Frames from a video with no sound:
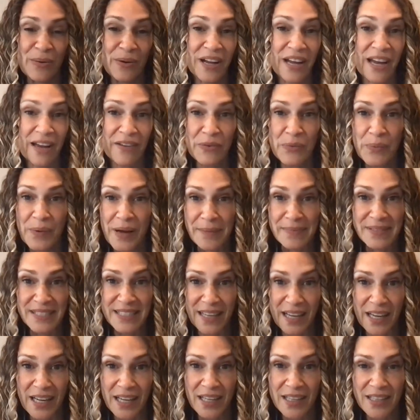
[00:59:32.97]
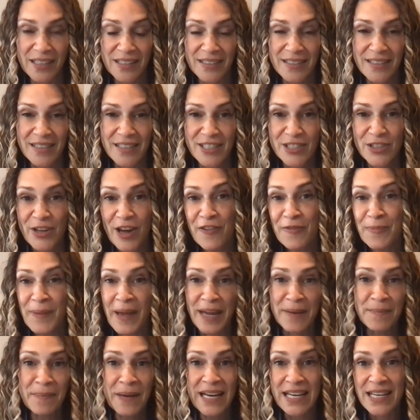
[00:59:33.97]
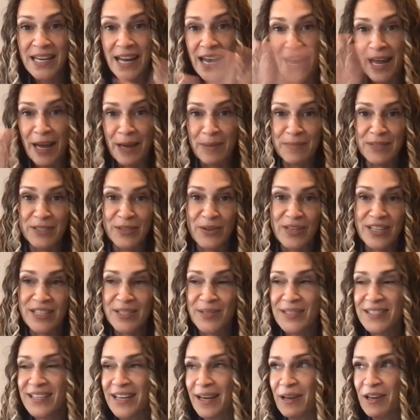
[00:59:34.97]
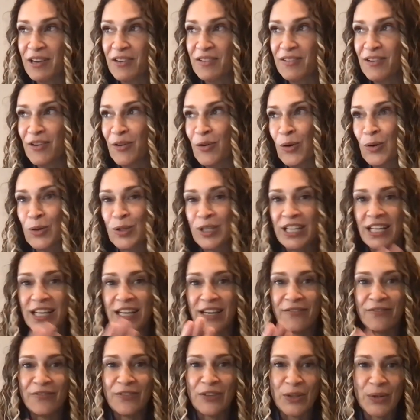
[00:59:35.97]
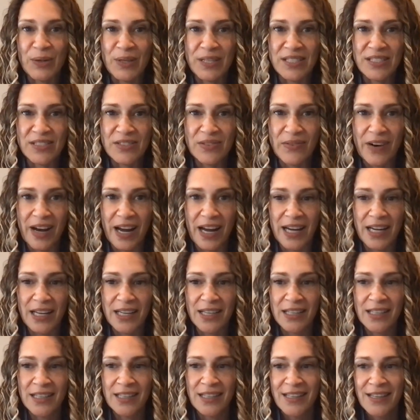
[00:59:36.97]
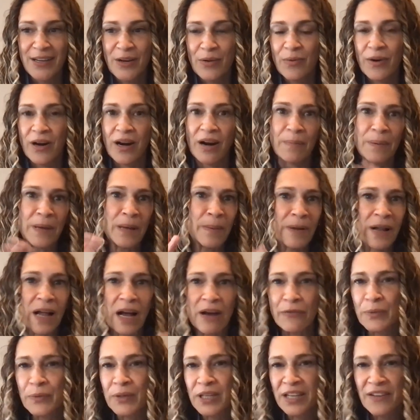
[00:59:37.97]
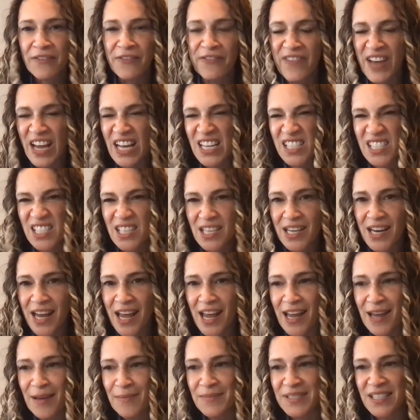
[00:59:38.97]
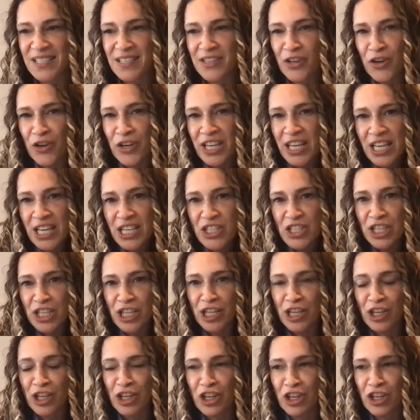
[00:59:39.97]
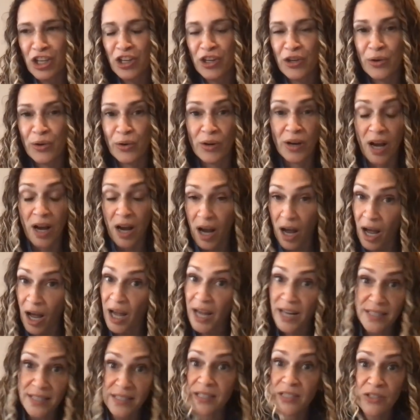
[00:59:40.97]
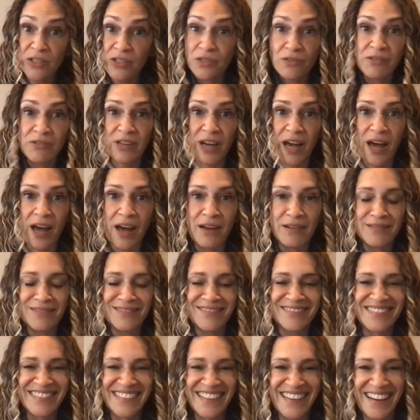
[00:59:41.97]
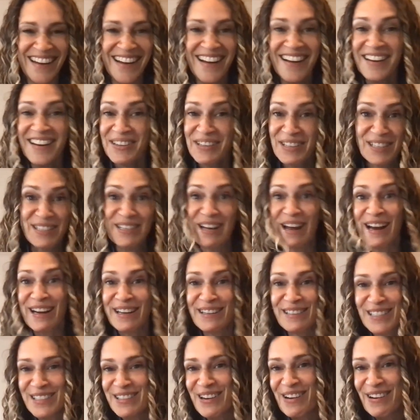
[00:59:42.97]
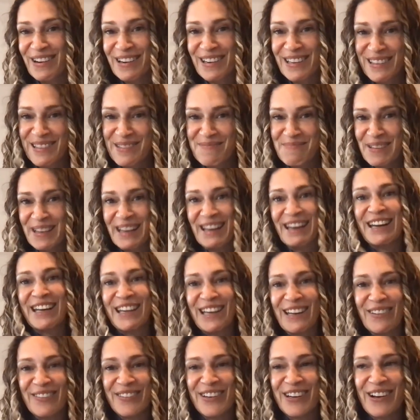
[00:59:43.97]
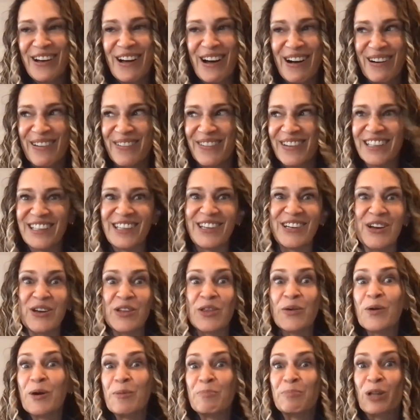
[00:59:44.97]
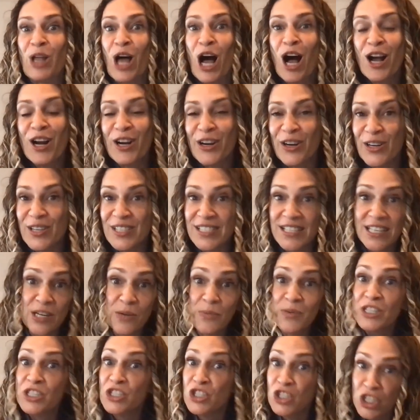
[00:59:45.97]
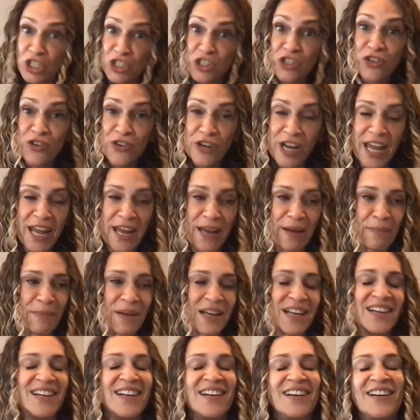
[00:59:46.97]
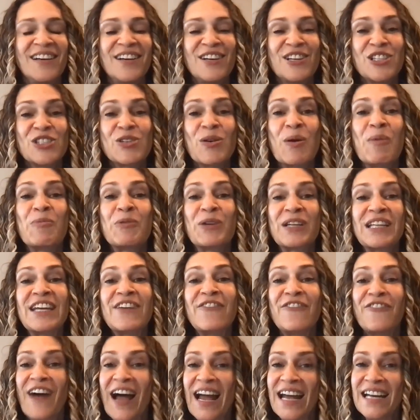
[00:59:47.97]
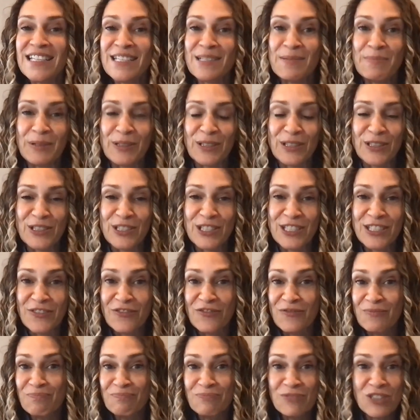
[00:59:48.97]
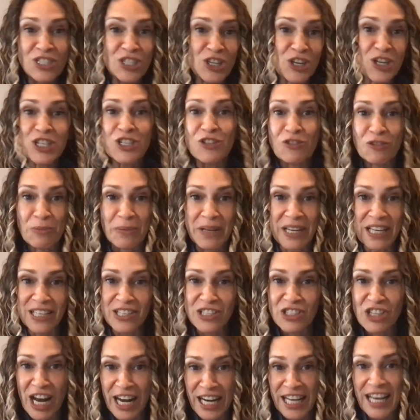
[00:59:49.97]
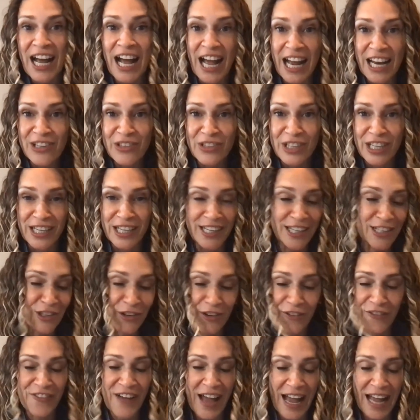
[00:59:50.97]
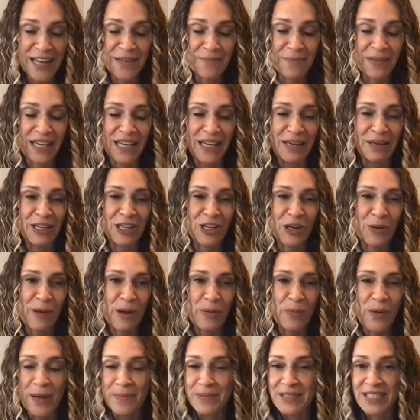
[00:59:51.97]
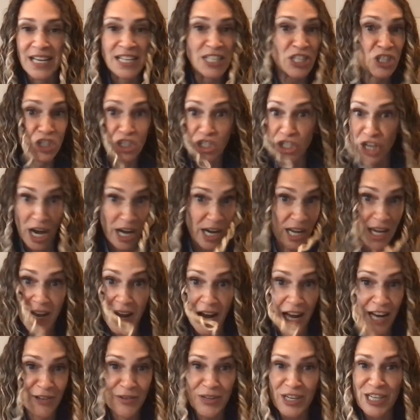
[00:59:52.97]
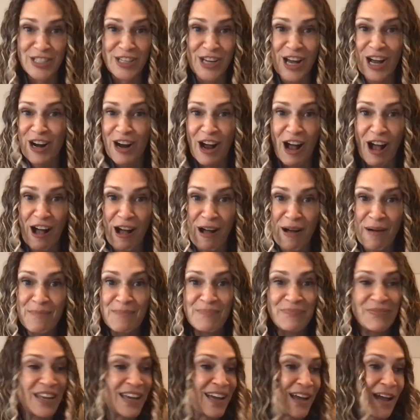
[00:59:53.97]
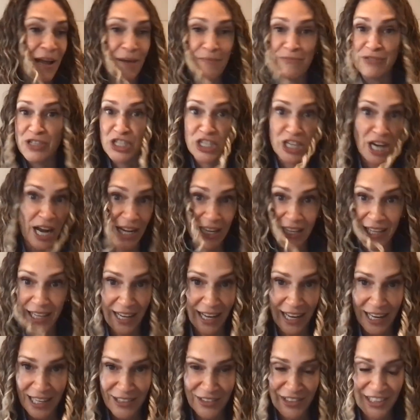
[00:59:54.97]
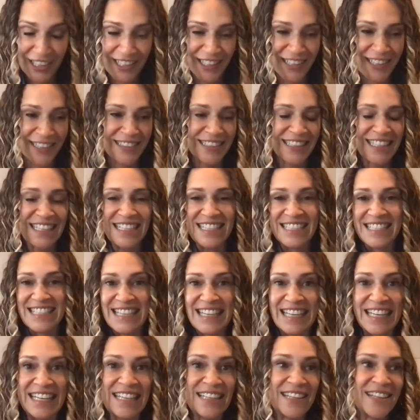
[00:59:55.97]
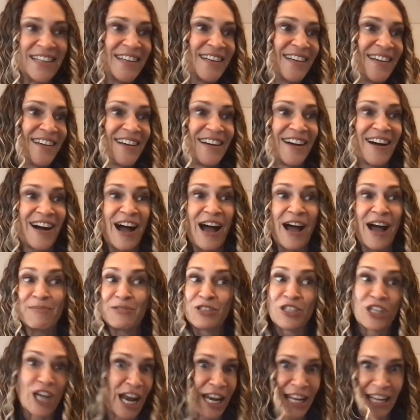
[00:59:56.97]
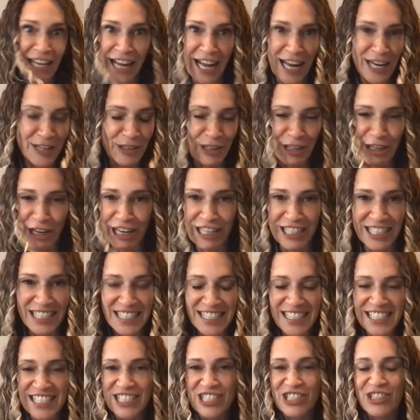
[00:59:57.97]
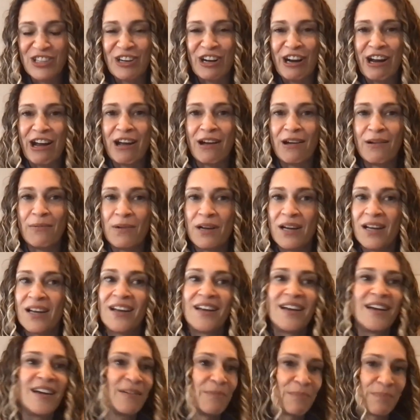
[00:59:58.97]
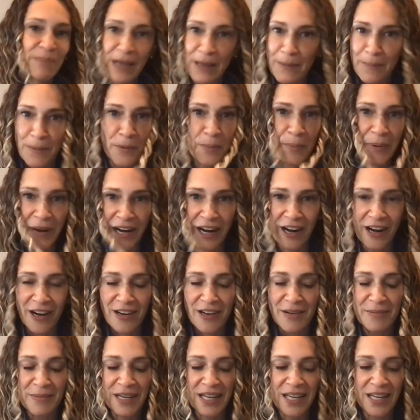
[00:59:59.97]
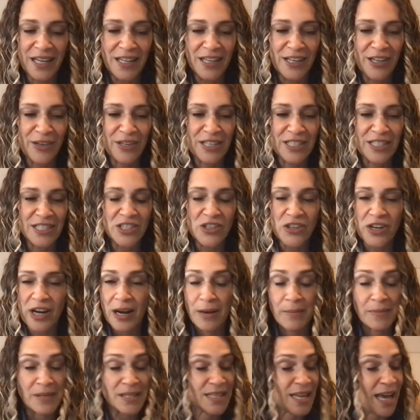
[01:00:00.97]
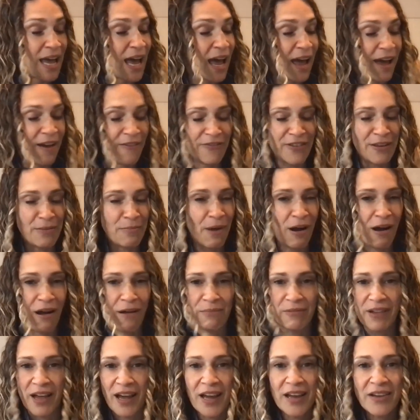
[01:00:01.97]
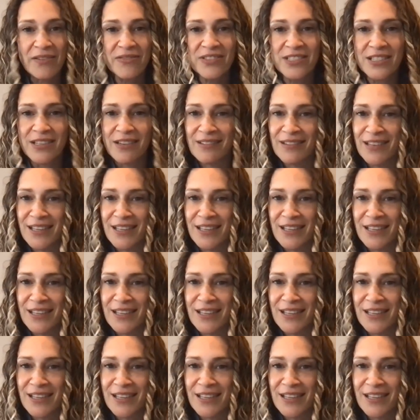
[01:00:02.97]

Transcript: Sure. Well, I have a website. So I've made my name. So this is like early influence, right? Where people have really fancy names and they're catchy and cute. I didn't do that because I started at the beginning of it all when, you know, there were bloggers and it was just your name. So I'm really findable. Just search for me, Jenny Heinrich, and you'll find me. You know, my website's jennyheinrich.com. I'm Jenny Heinrich on LinkedIn. I'm Jenny Heinrich on Instagram. Be prepared on my, you know, Instagram. It's heavy mom life.